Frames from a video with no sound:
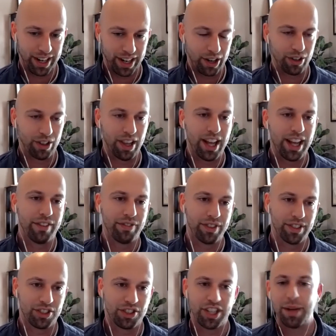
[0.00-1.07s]
And our life
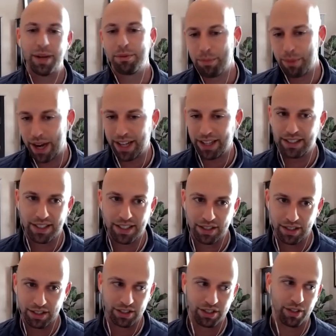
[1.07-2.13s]
is shaped by
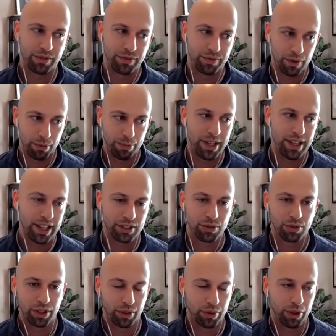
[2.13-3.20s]
decisions. So for me, that's
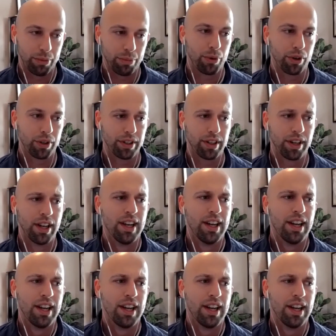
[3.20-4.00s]
really, really important.